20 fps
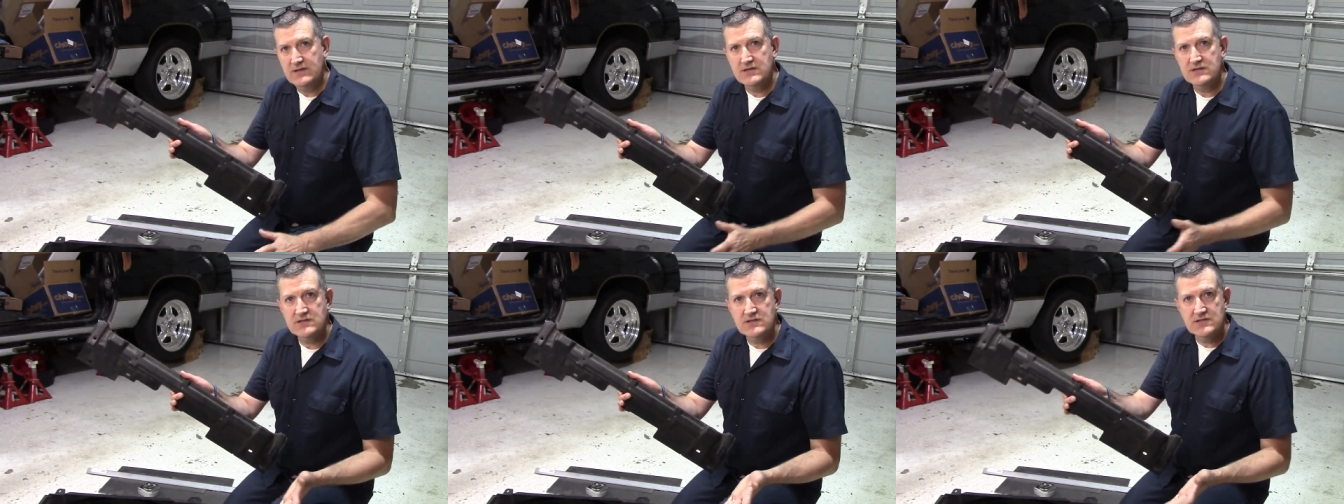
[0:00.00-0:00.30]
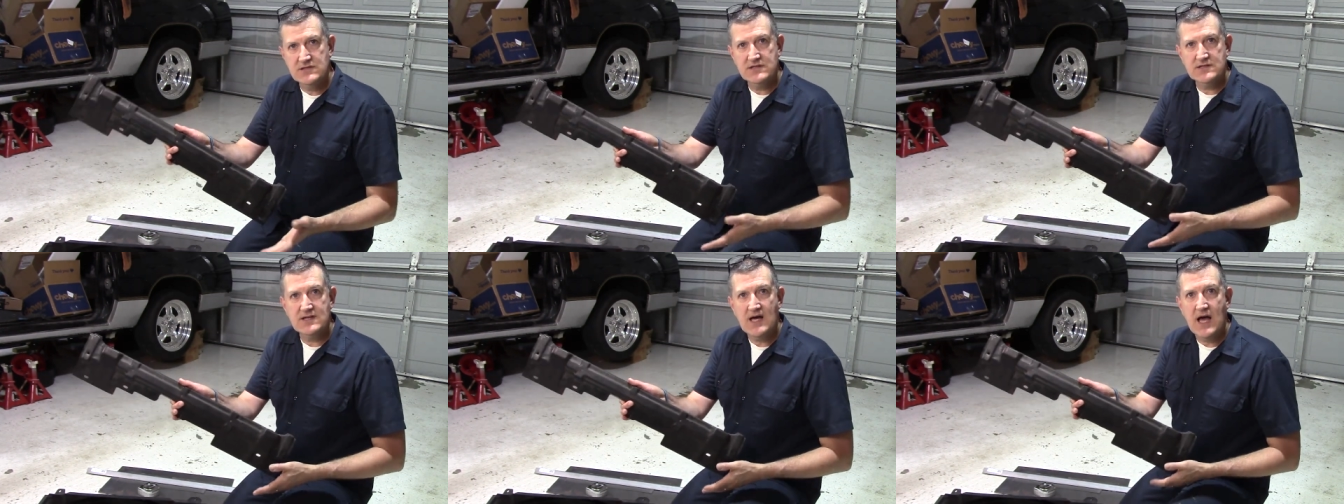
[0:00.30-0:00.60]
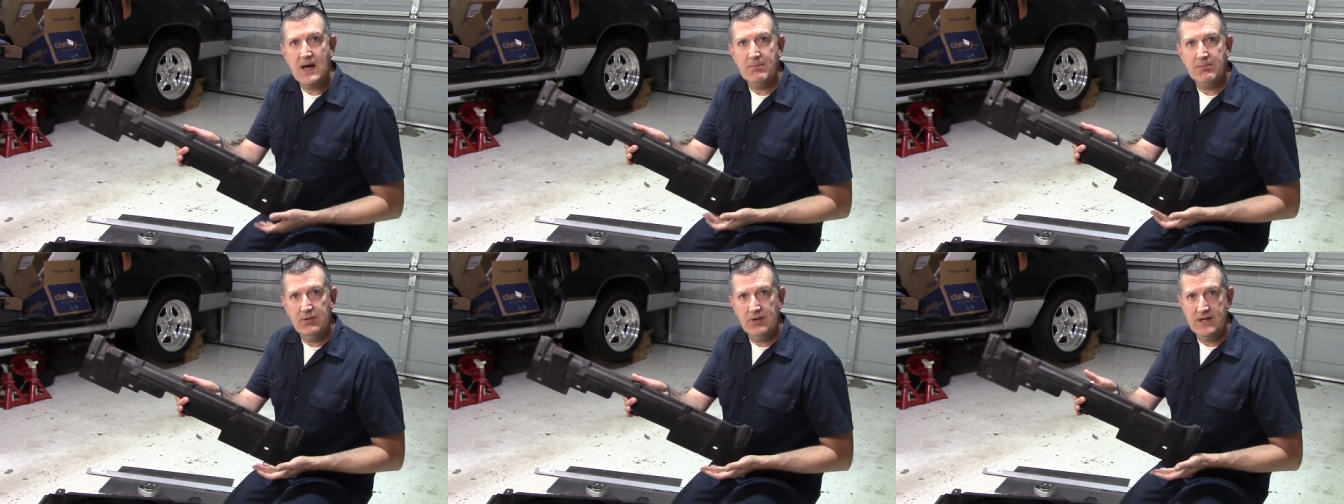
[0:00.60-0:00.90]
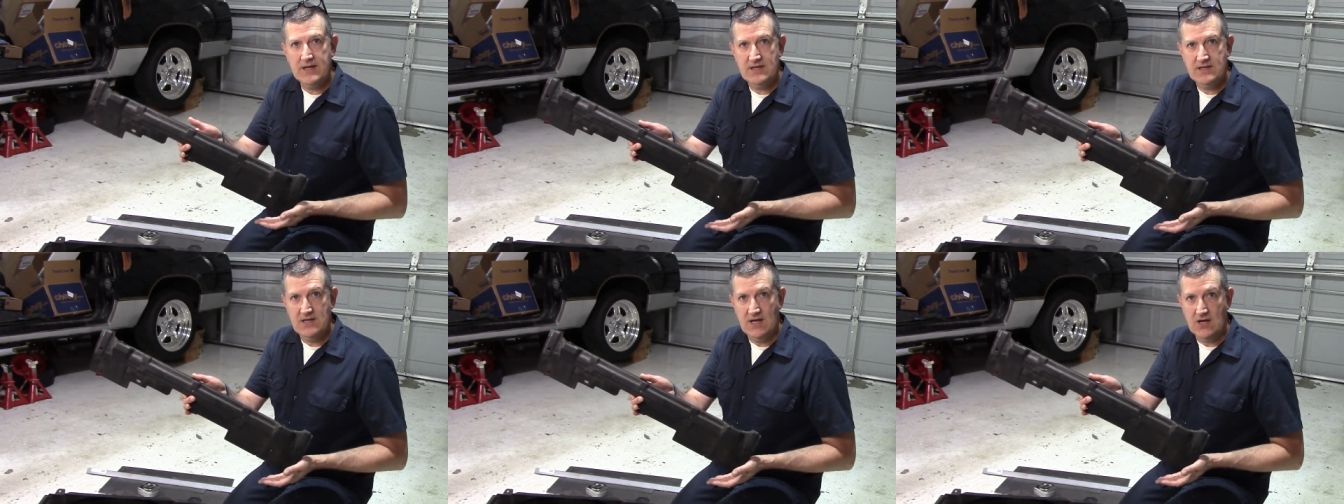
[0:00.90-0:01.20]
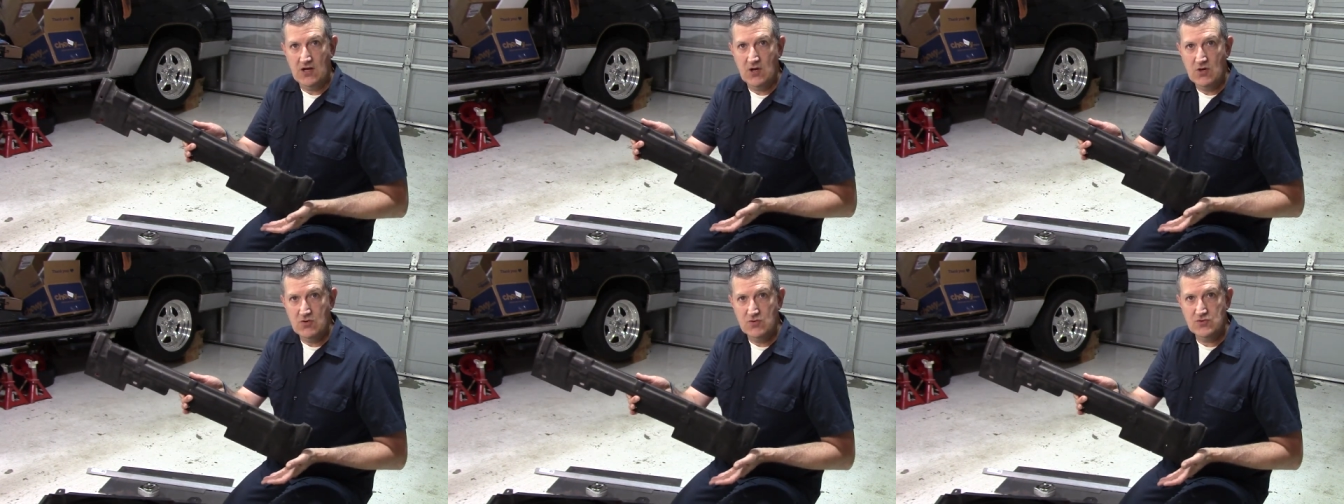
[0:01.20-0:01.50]
This is the top plate
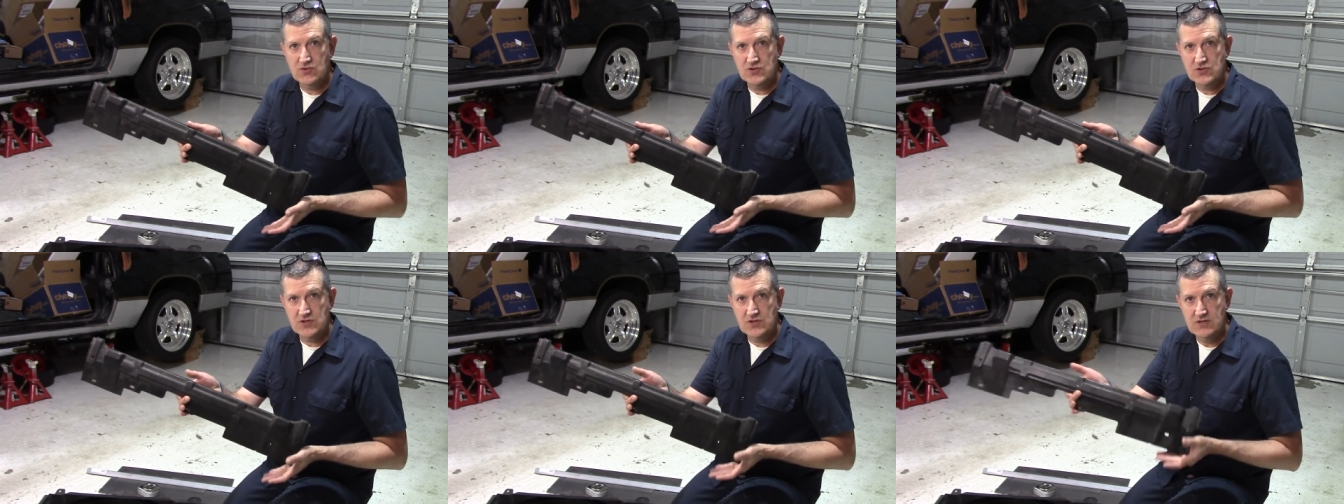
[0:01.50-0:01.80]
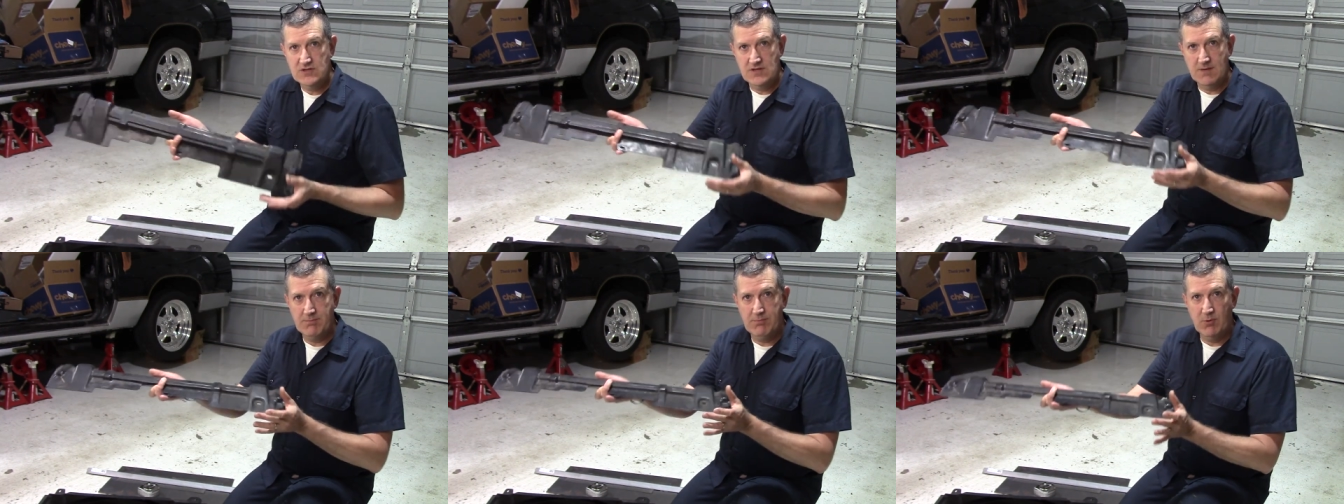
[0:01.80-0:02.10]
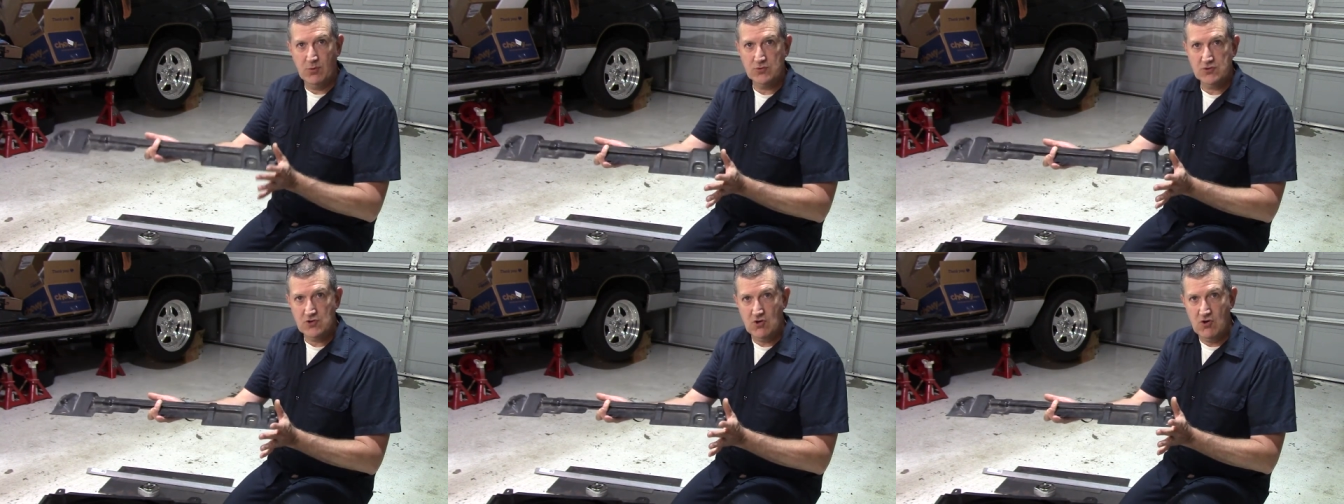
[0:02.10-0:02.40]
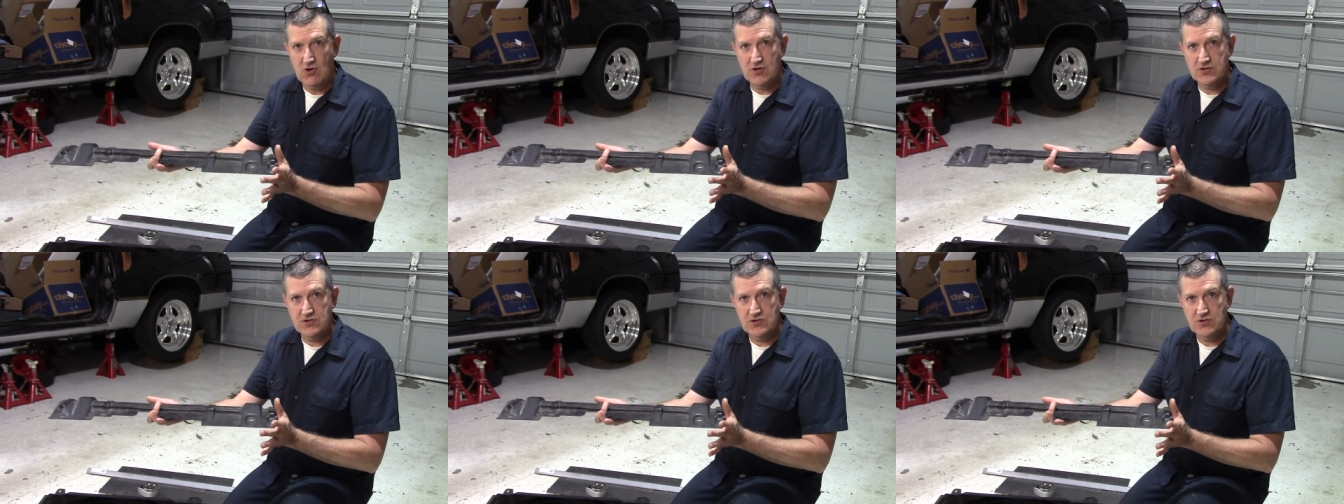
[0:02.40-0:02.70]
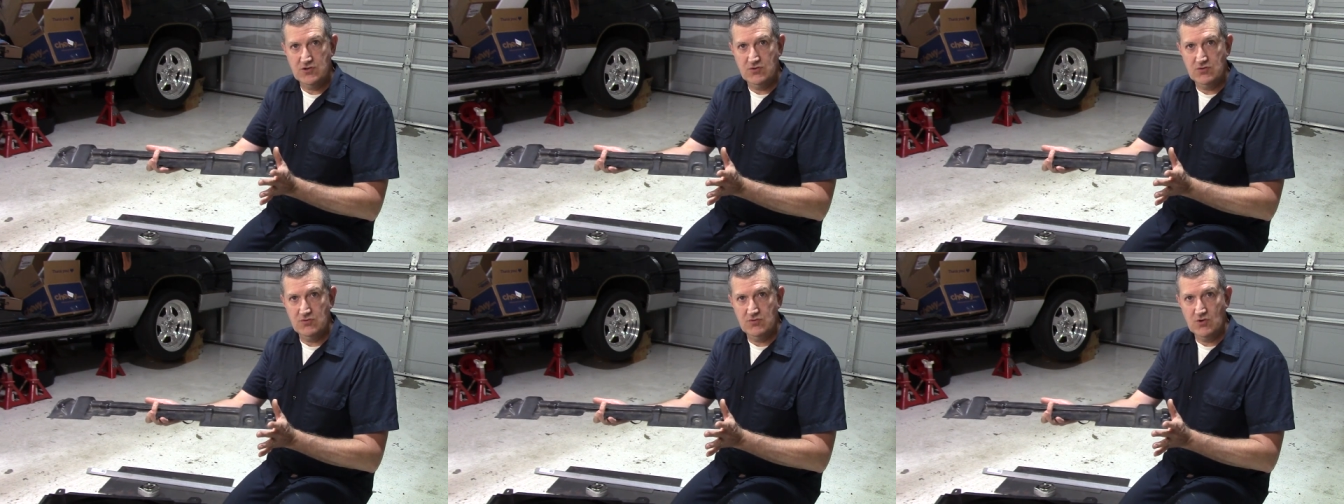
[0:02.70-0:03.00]
that goes, that bolts
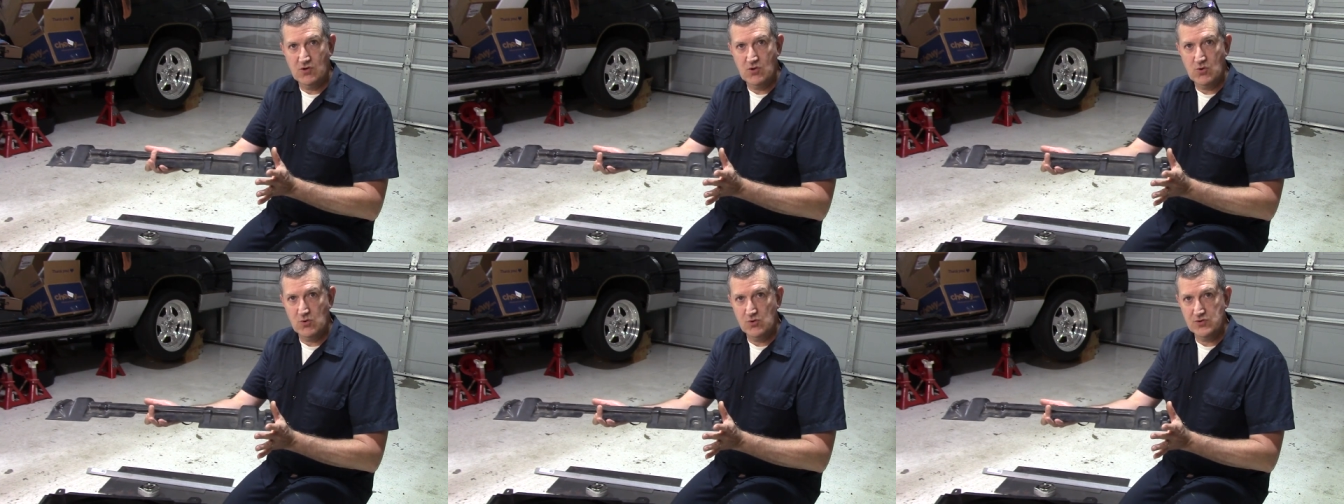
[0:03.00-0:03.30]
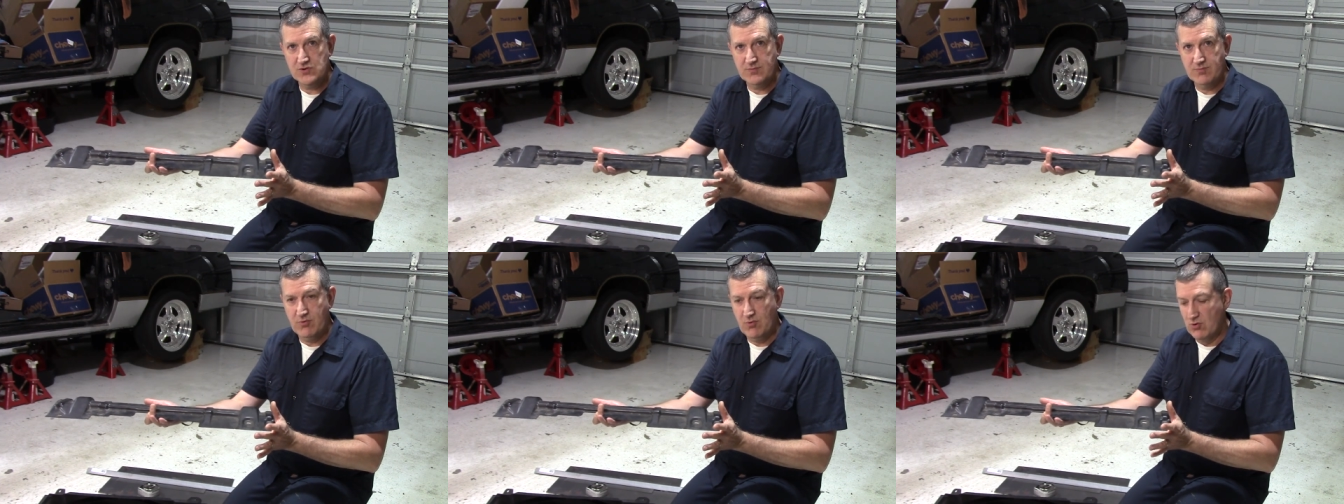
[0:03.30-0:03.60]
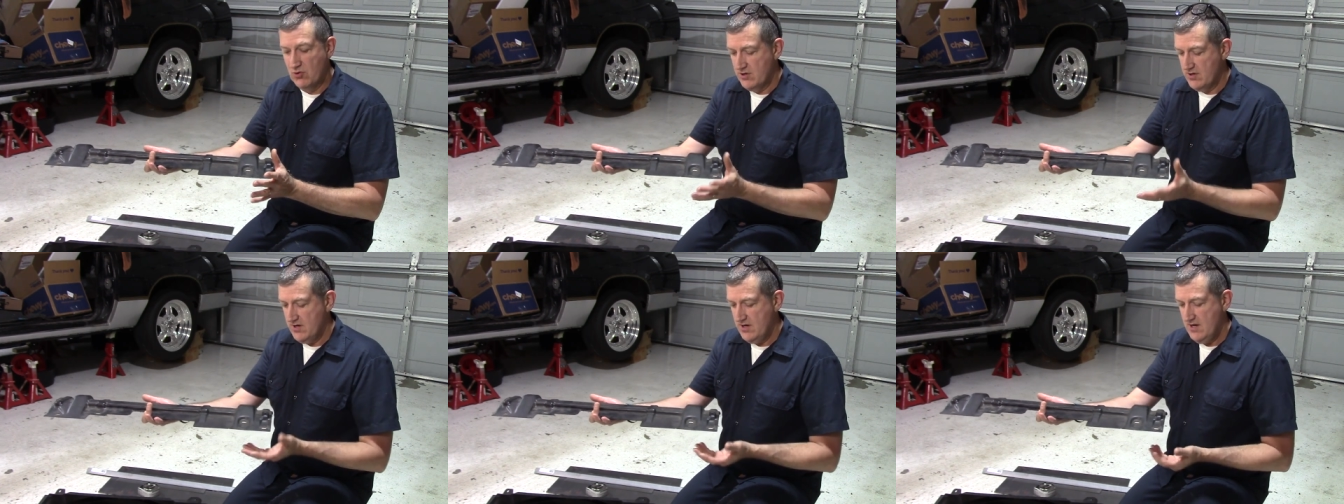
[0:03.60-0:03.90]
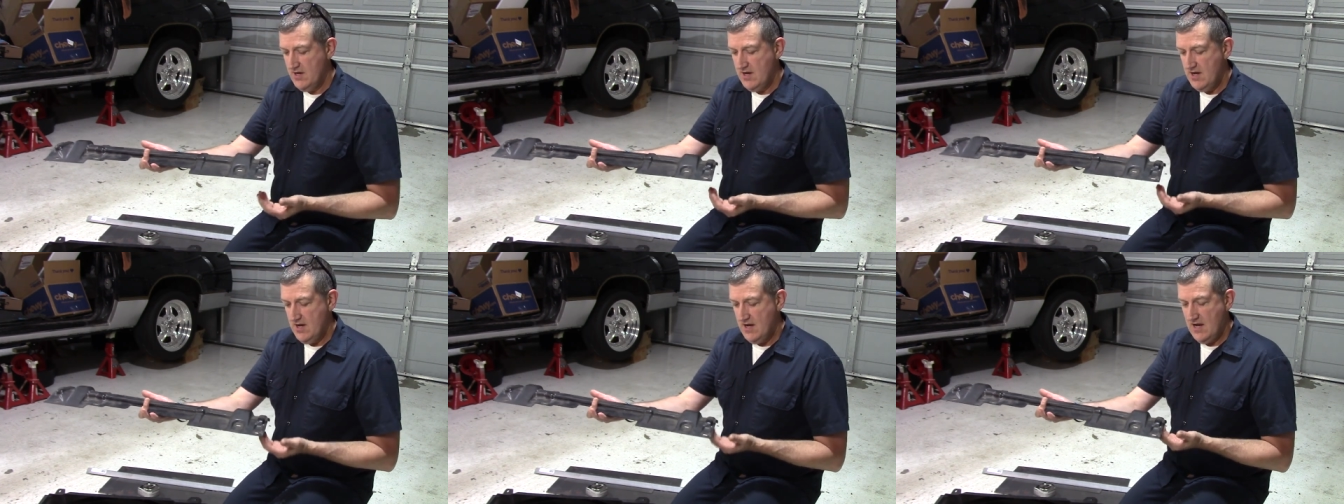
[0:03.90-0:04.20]
onto the core support,